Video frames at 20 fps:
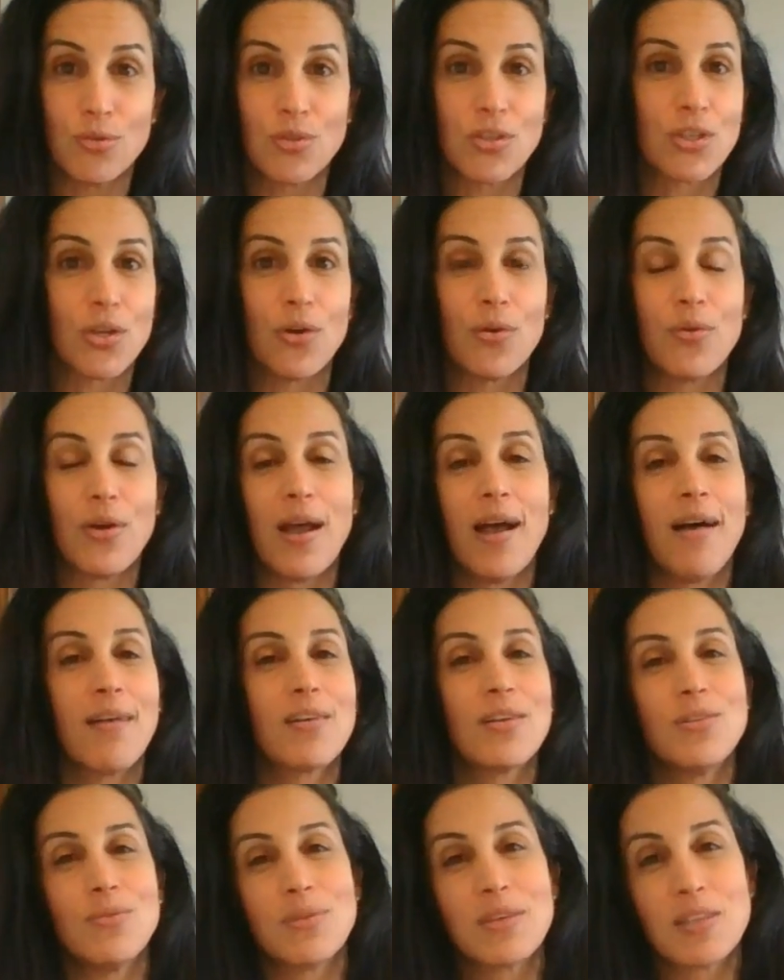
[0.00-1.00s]
So how
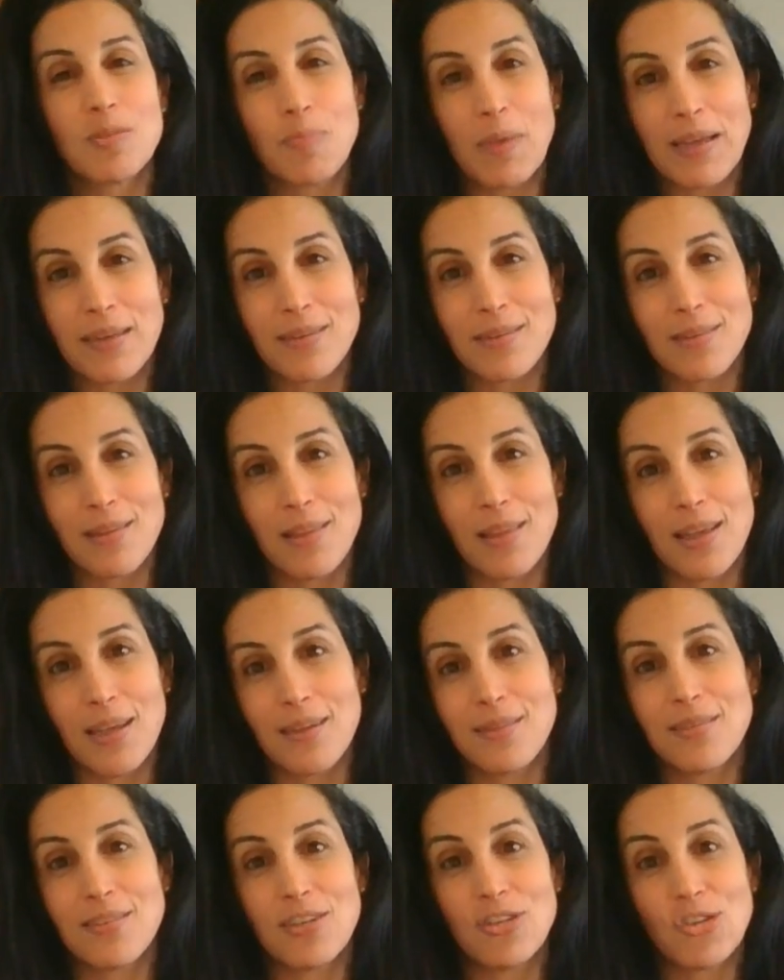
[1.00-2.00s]
can you expect
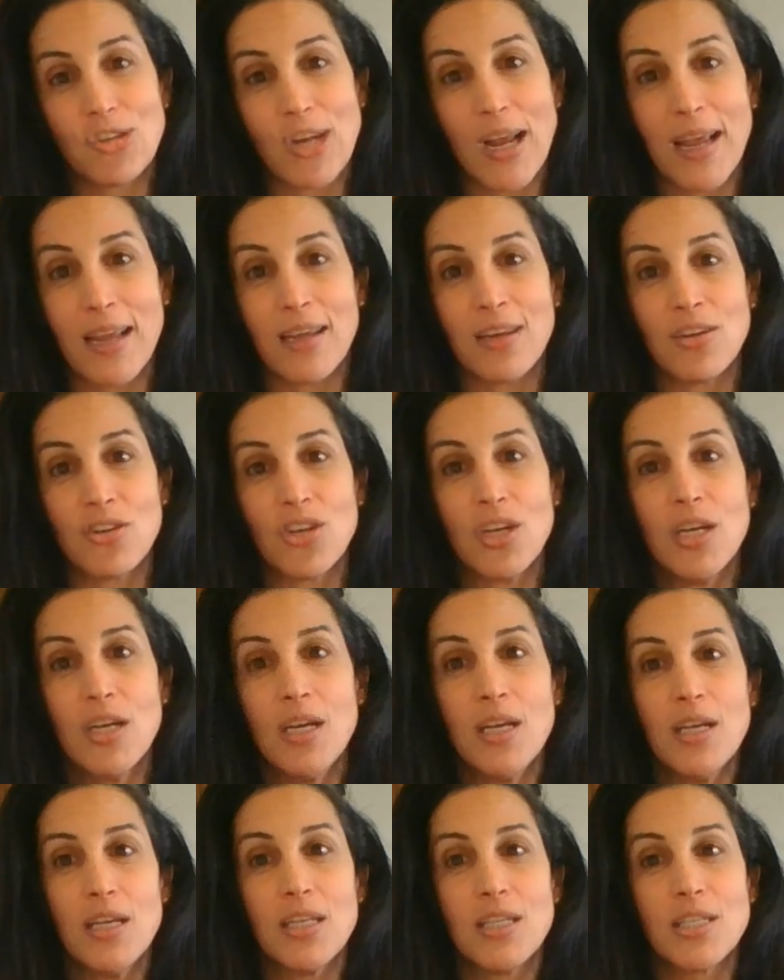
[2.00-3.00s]
things to change?
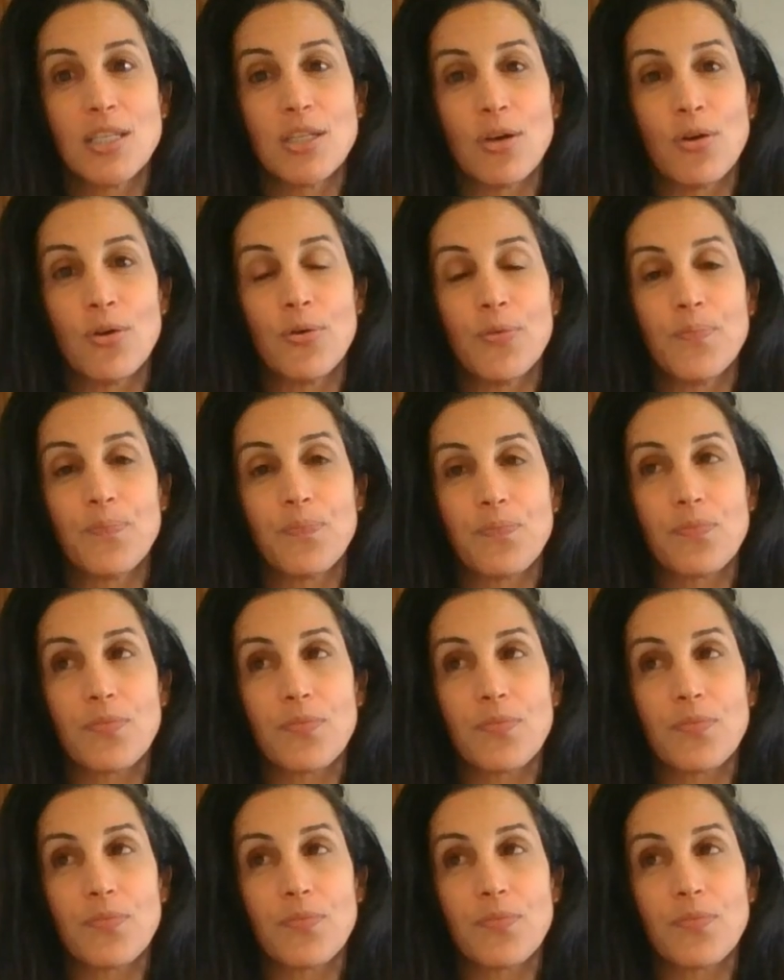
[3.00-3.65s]
So